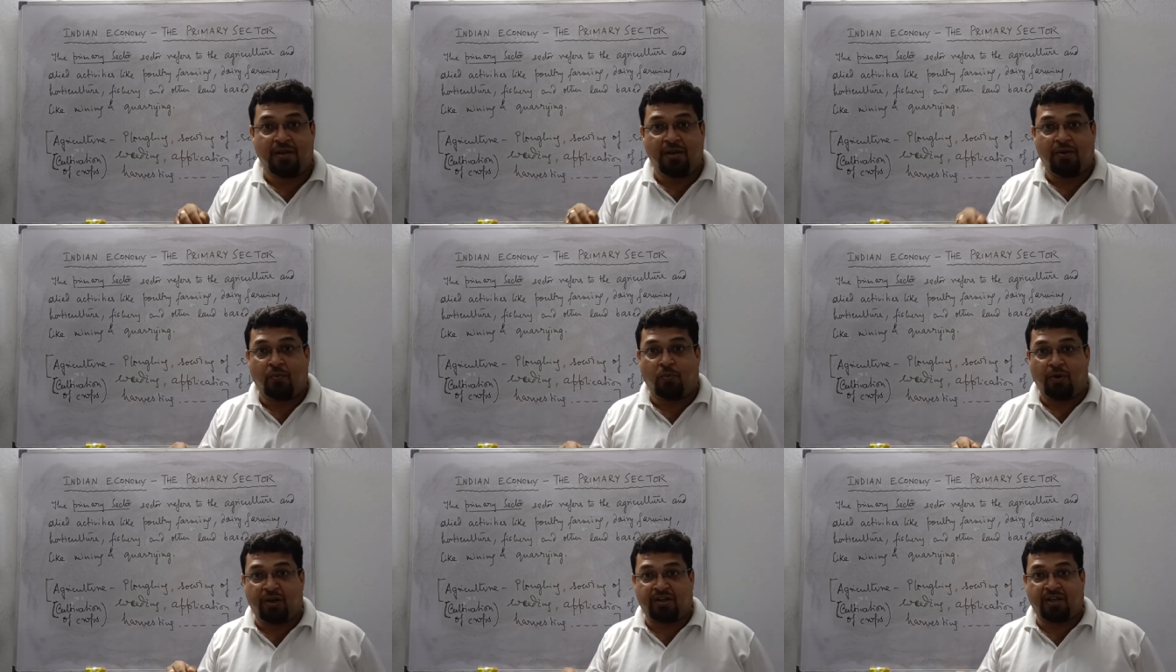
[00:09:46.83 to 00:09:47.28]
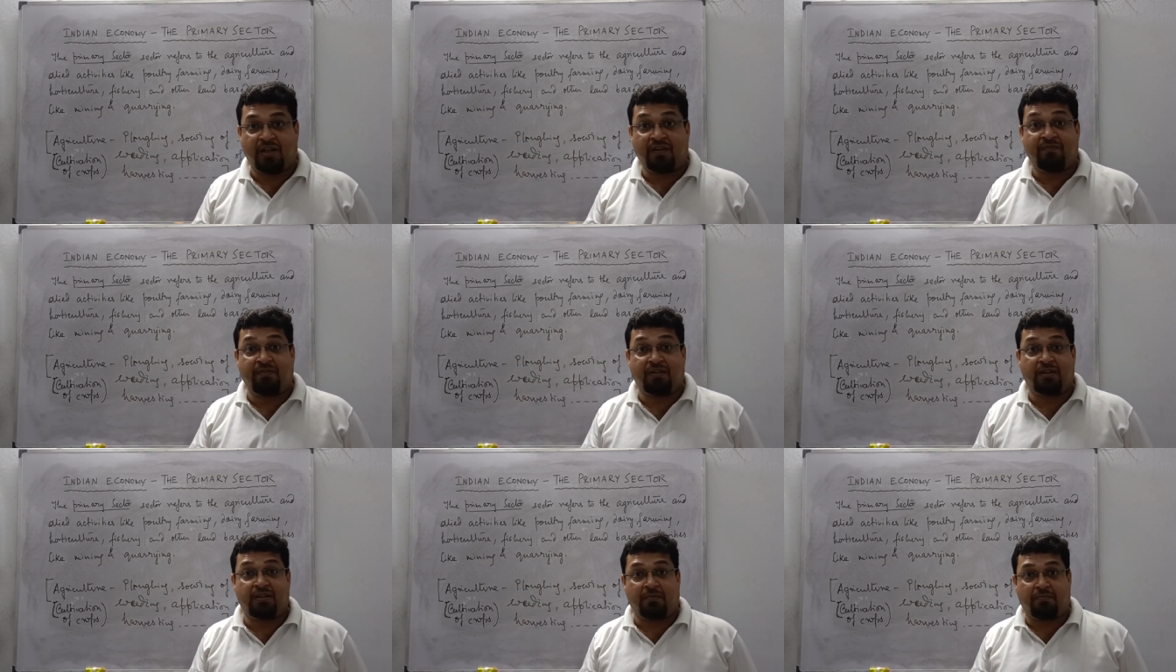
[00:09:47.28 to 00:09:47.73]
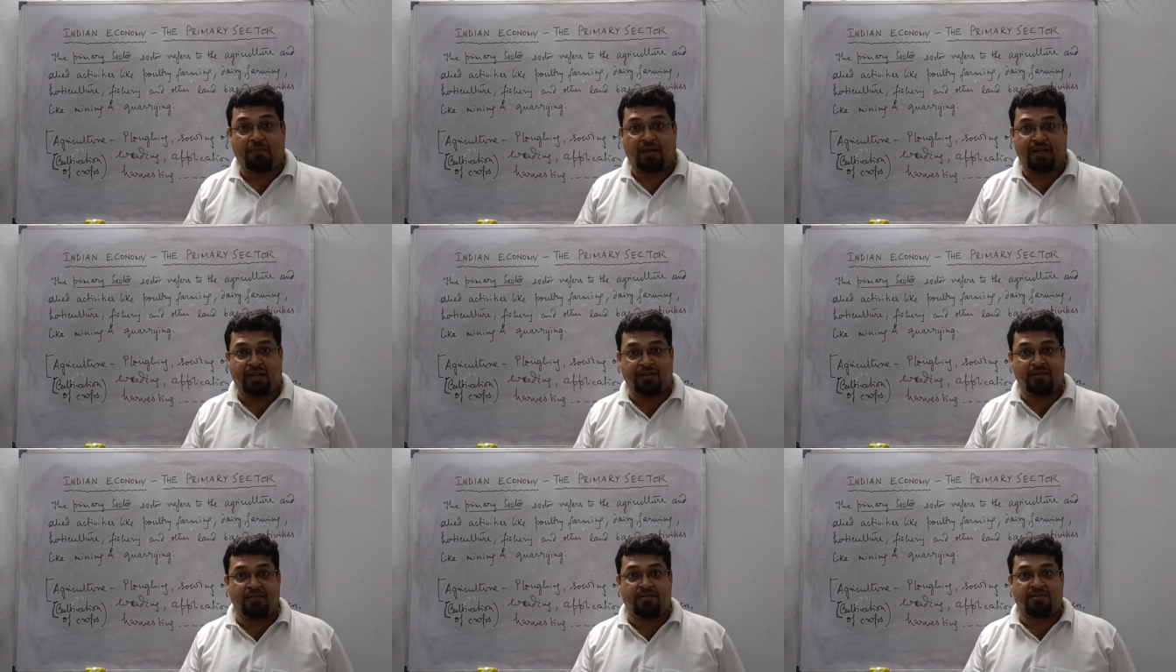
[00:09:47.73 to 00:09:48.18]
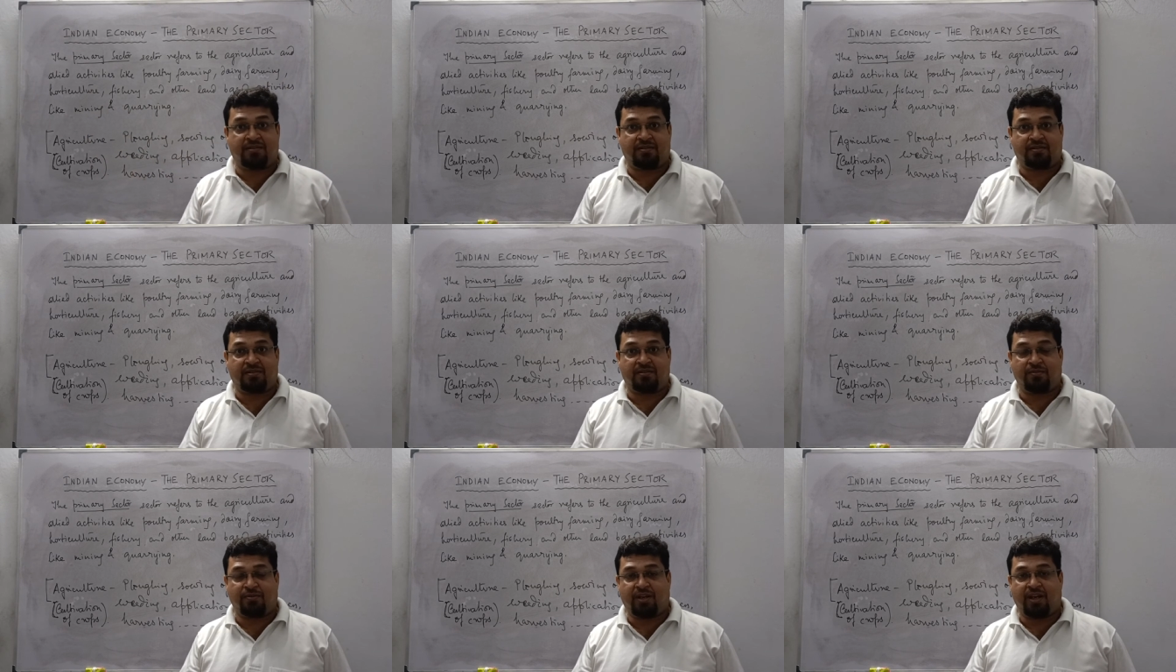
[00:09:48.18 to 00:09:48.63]
working with the mines,
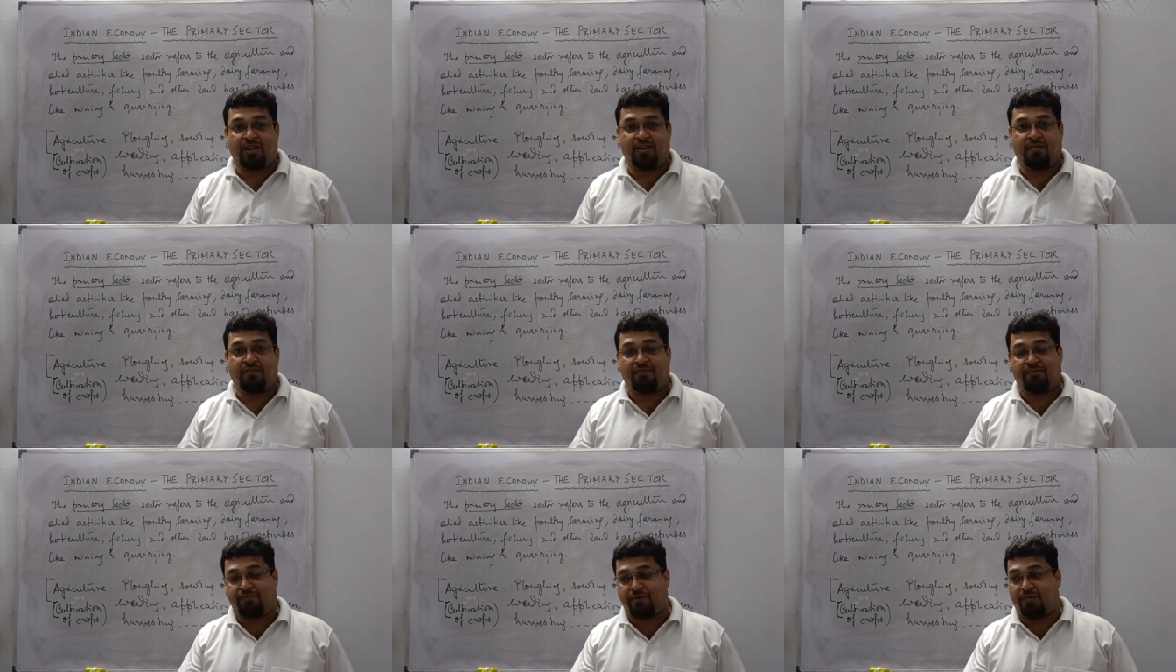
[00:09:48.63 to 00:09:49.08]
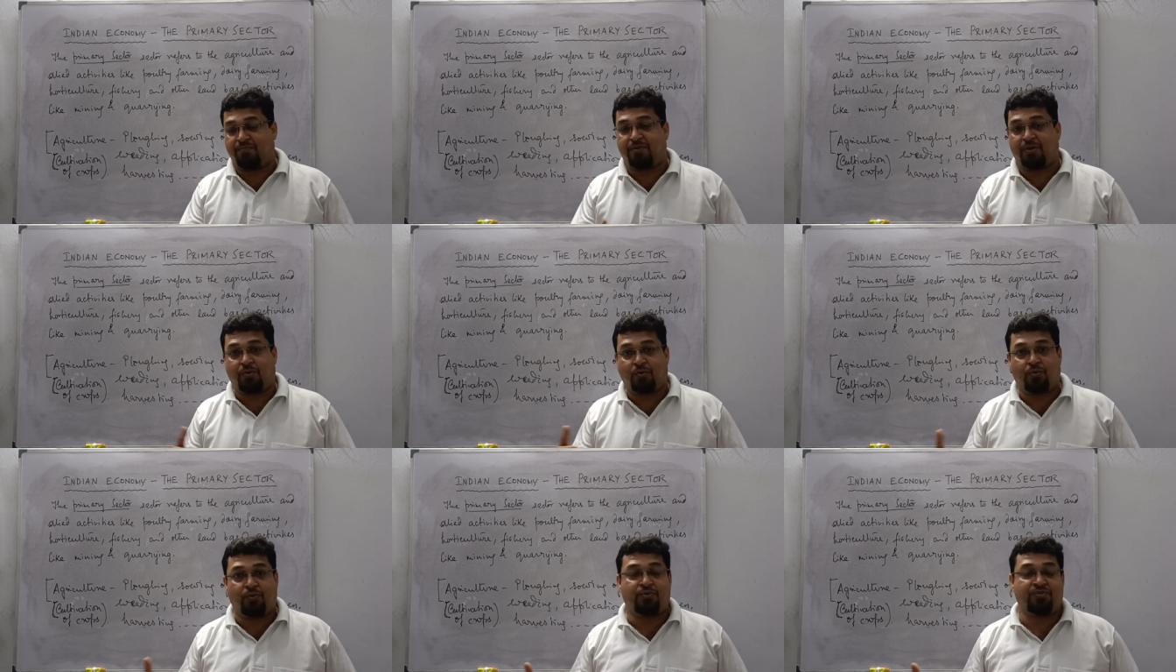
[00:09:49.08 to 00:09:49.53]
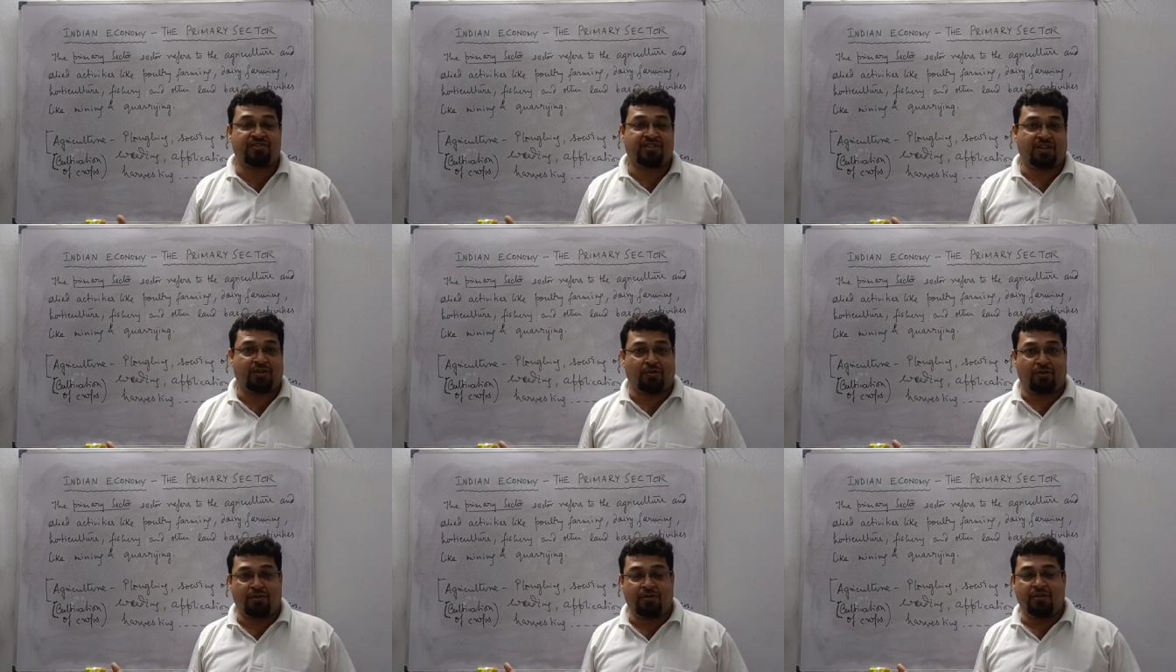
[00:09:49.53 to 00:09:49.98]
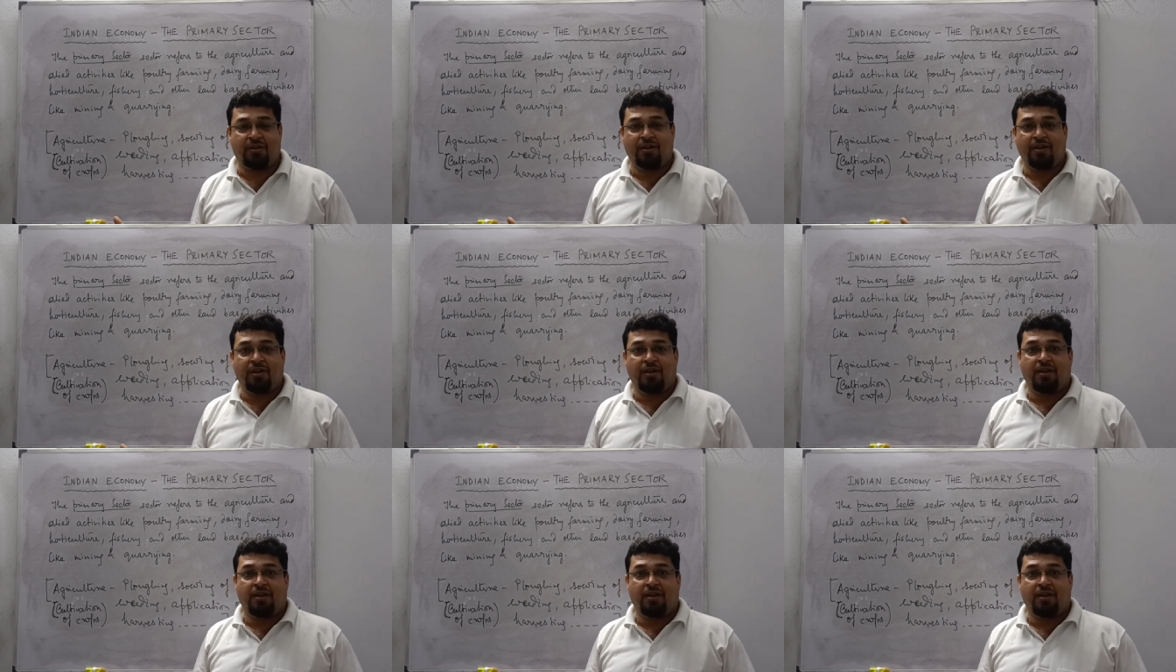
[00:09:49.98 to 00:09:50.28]
okay, from the ores and all,